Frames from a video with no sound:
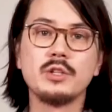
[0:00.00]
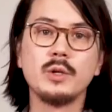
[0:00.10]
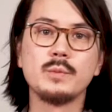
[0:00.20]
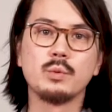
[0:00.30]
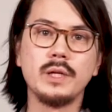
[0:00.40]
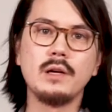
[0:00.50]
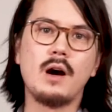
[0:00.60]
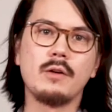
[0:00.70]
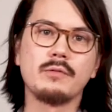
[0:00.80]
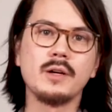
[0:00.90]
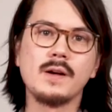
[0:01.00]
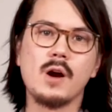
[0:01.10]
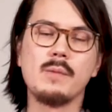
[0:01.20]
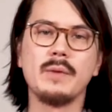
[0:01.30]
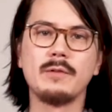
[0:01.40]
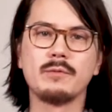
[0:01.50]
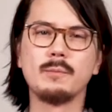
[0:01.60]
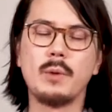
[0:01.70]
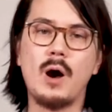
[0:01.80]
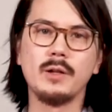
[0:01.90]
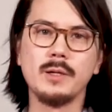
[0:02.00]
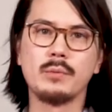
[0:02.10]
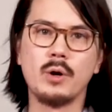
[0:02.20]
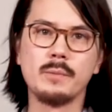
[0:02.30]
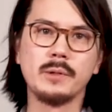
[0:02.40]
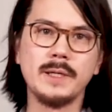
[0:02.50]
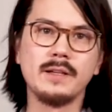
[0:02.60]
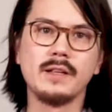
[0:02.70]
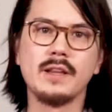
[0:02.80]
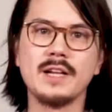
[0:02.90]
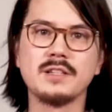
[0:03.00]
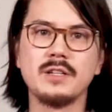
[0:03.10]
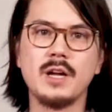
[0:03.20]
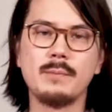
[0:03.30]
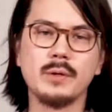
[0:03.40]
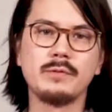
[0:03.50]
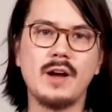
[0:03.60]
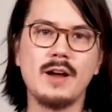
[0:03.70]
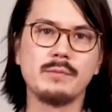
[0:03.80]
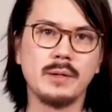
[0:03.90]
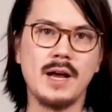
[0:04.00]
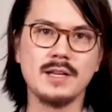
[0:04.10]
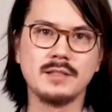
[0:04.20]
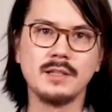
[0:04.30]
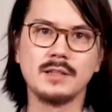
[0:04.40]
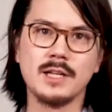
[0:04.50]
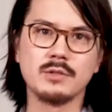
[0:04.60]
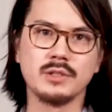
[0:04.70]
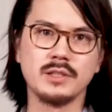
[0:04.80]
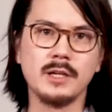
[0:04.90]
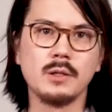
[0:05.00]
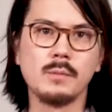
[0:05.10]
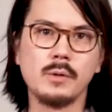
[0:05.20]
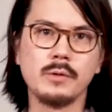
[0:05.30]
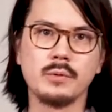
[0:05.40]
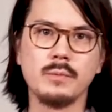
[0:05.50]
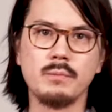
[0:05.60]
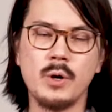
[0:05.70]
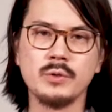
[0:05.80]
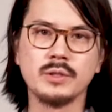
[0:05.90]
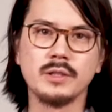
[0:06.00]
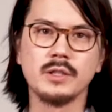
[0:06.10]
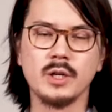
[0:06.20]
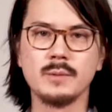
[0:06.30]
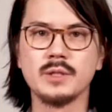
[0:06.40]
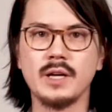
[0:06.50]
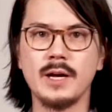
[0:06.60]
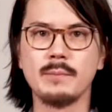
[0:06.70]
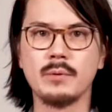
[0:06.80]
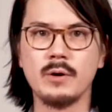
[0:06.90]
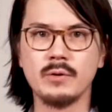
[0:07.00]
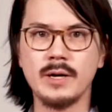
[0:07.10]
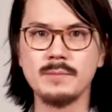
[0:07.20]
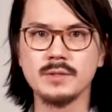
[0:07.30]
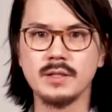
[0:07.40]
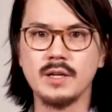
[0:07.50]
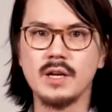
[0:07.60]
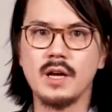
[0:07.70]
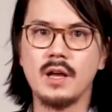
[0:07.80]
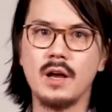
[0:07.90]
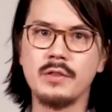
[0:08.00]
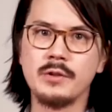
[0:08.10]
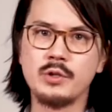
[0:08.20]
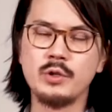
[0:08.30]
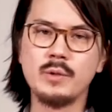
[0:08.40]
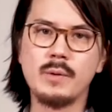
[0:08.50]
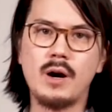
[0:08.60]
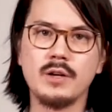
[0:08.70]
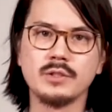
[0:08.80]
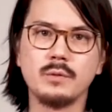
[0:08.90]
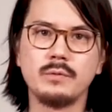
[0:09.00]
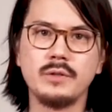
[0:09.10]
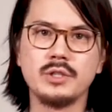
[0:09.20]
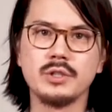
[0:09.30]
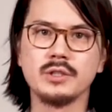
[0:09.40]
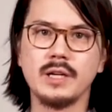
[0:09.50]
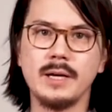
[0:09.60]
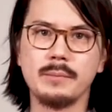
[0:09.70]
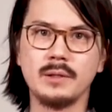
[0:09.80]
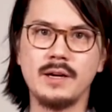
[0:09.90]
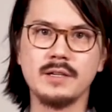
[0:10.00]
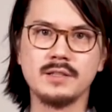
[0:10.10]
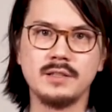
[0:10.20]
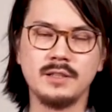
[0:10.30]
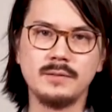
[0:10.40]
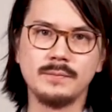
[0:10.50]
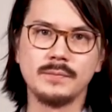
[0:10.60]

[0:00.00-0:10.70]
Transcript: tubes we offer are made from polypropylene. That's a number 5 plastic that's recyclable through most curbside programs. The tube also features a plug seal,